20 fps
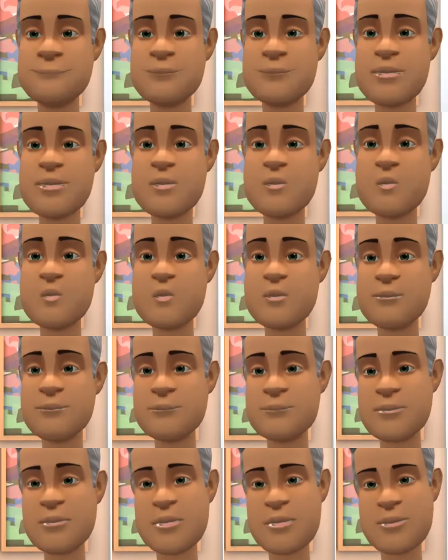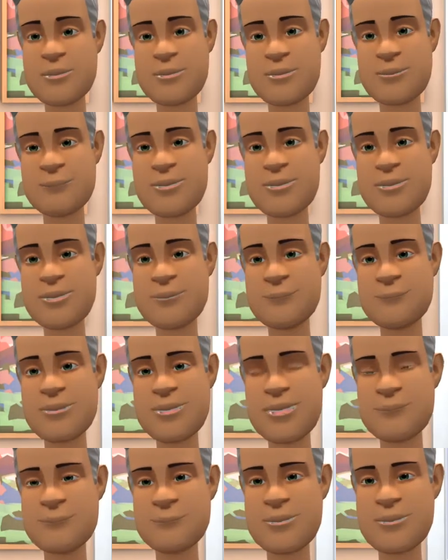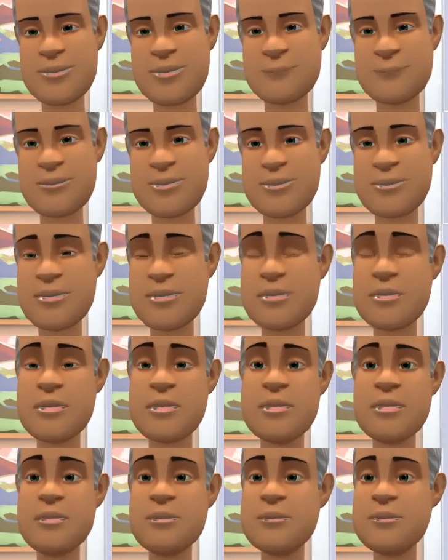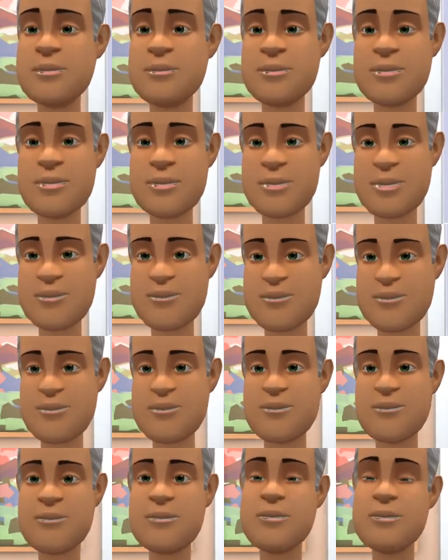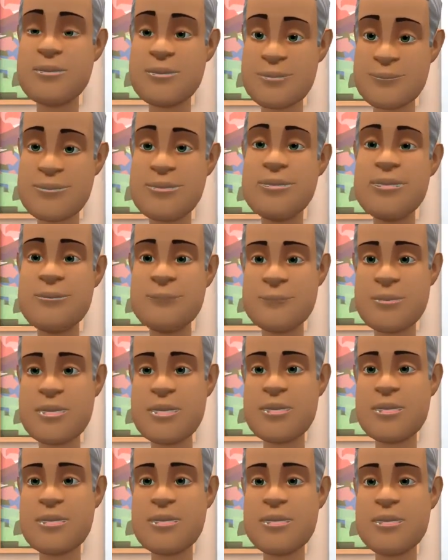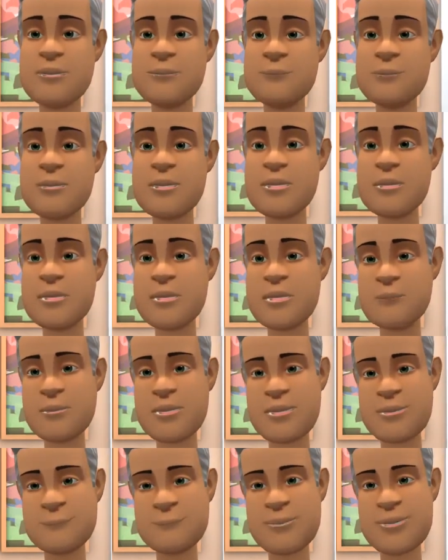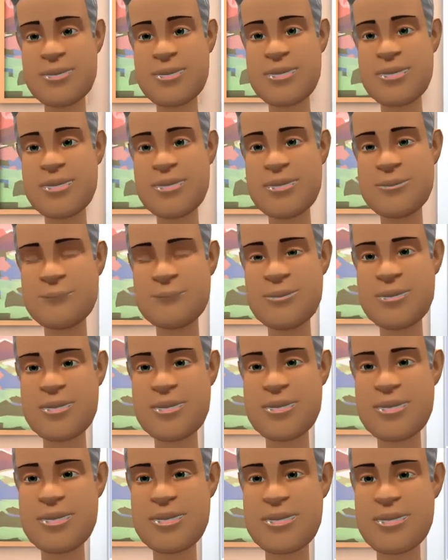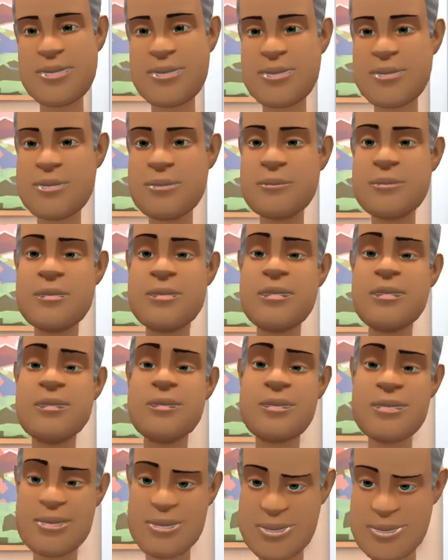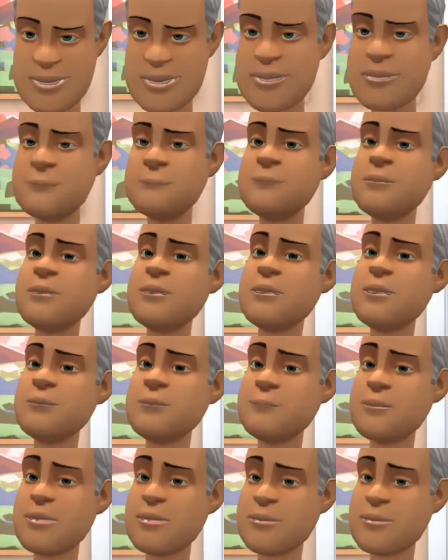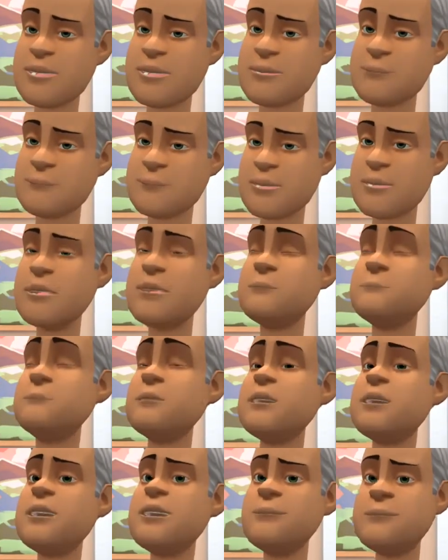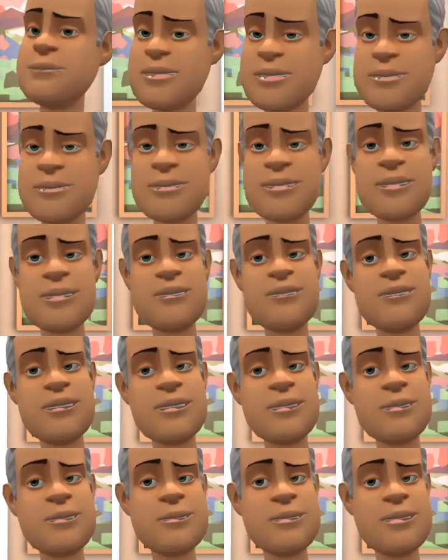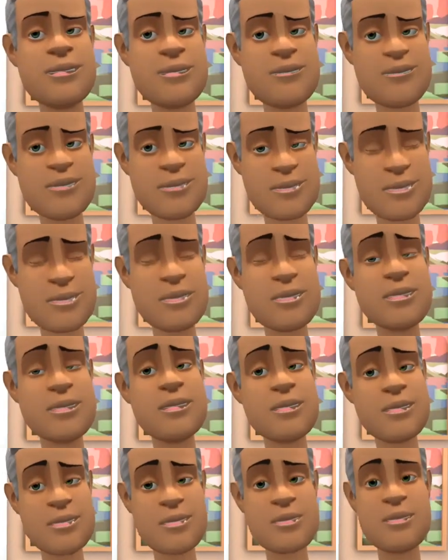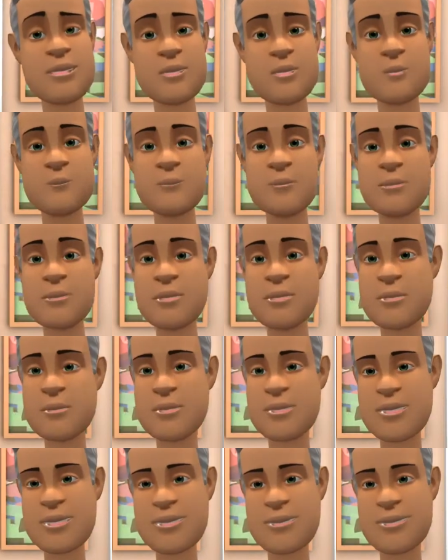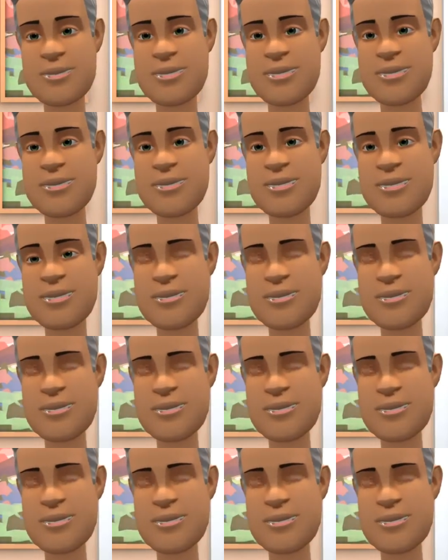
You know, there is something about being a patient that I just love. There is something about hospitals that makes me want to be there. Let me tell you the ways being a patient boosts my happiness level each and every day. It all begins when you enter the